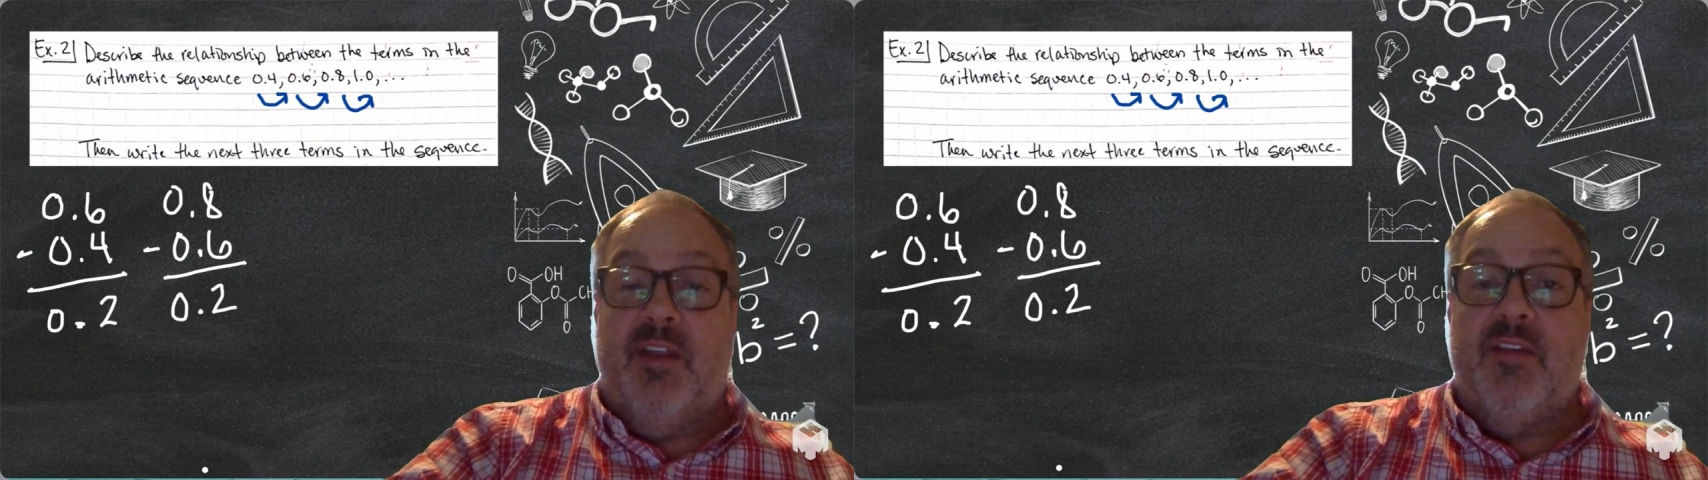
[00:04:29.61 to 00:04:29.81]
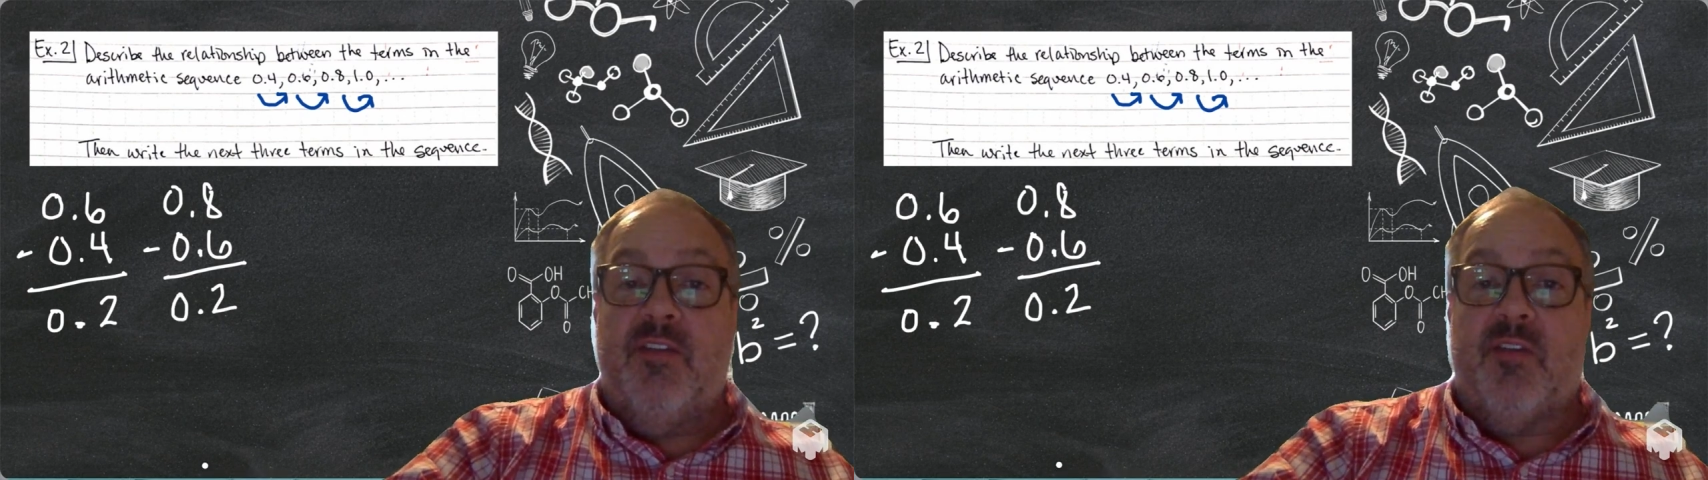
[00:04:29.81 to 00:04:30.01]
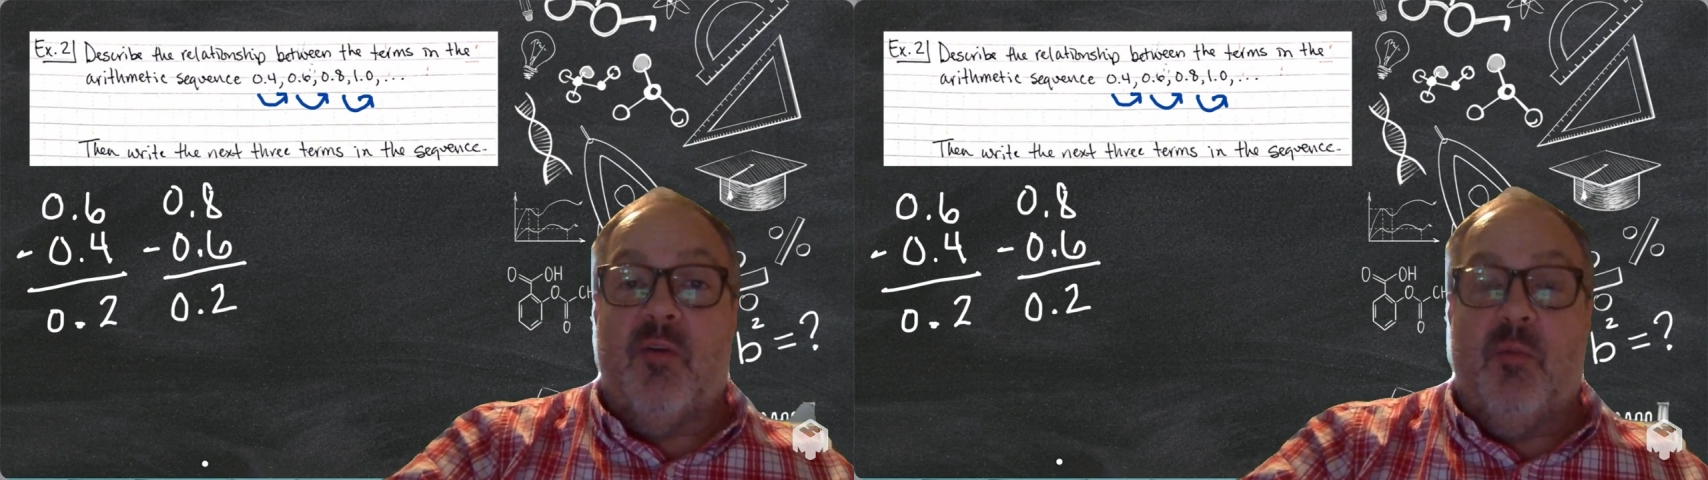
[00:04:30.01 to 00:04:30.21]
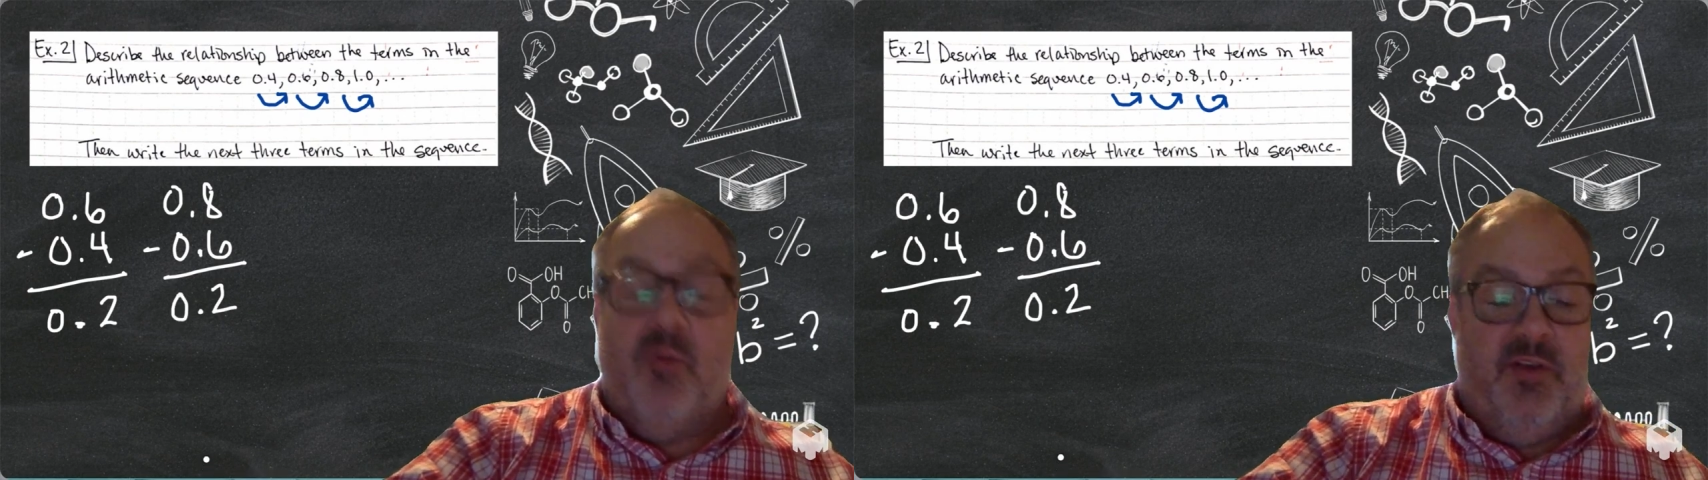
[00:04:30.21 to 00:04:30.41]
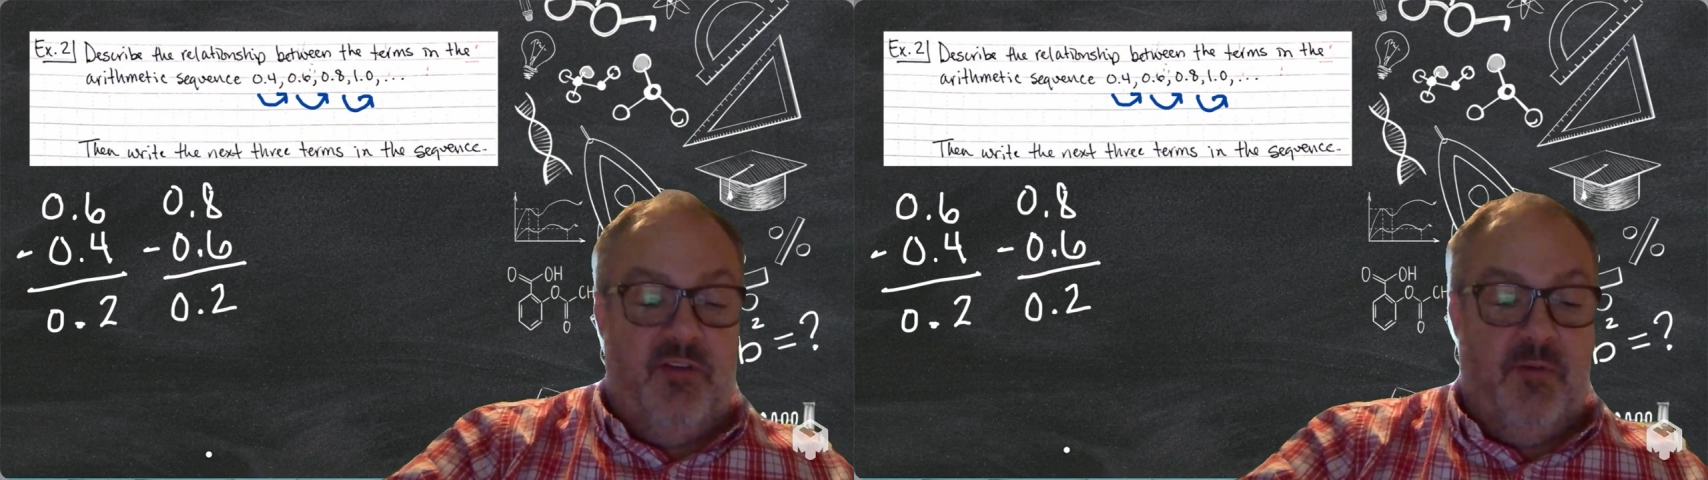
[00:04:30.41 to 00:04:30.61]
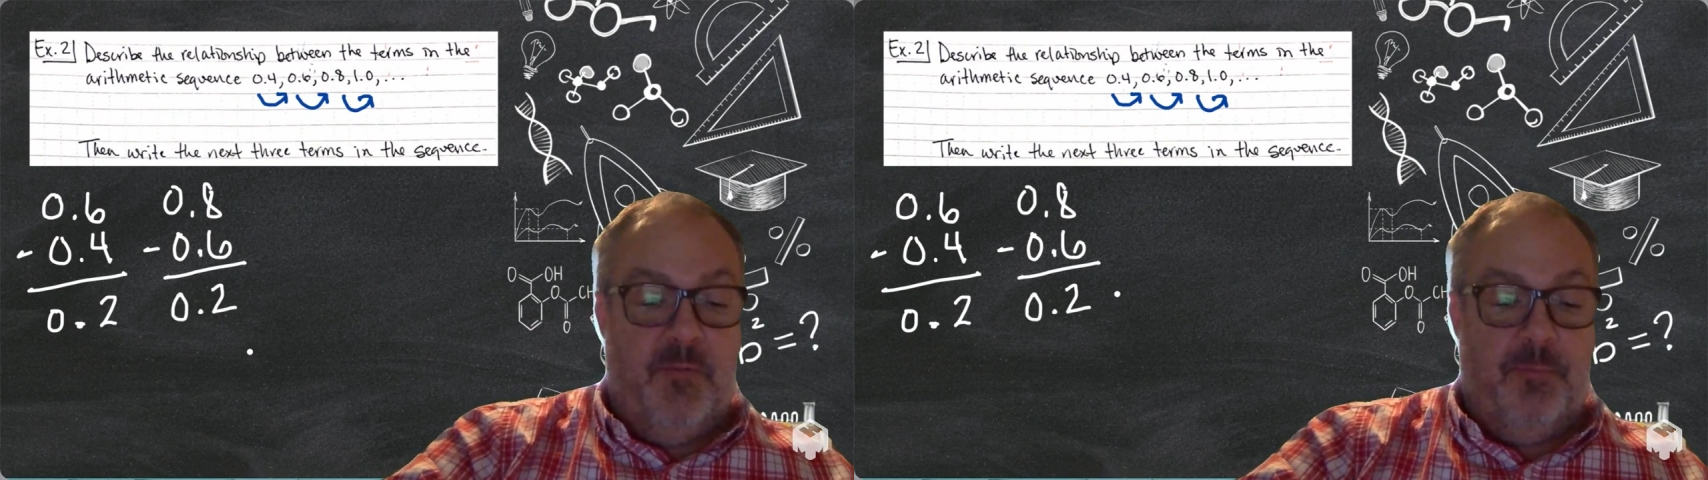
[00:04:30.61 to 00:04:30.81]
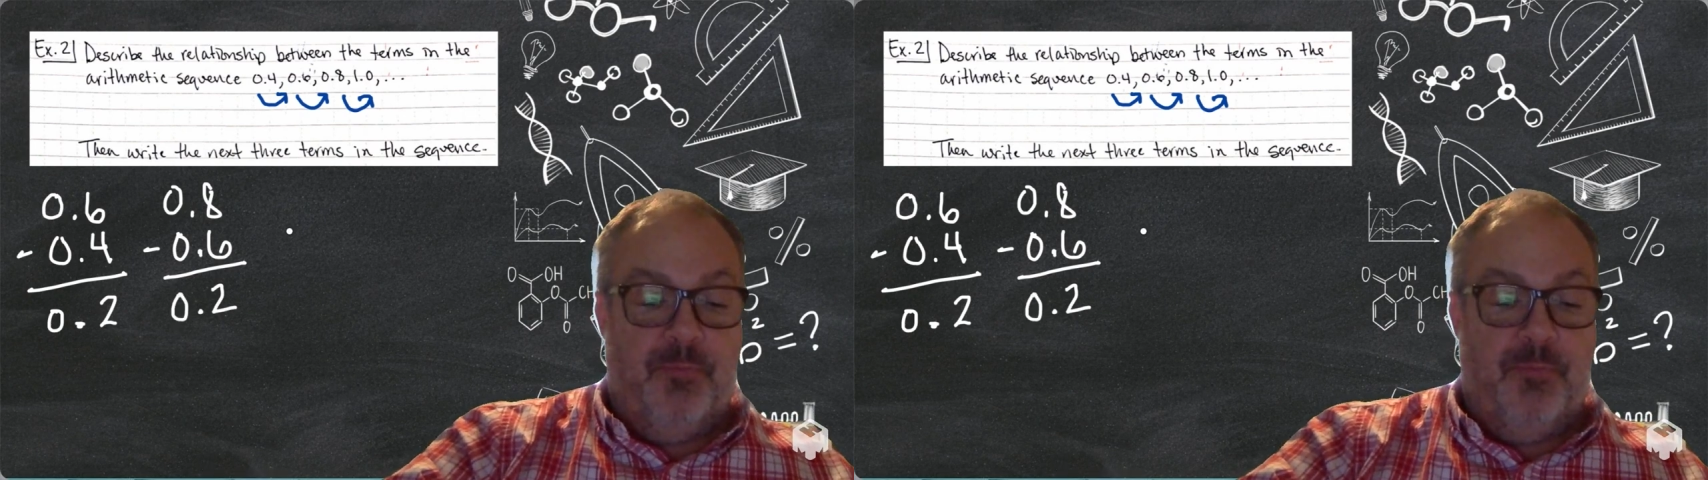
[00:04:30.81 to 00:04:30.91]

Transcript: is 0.2.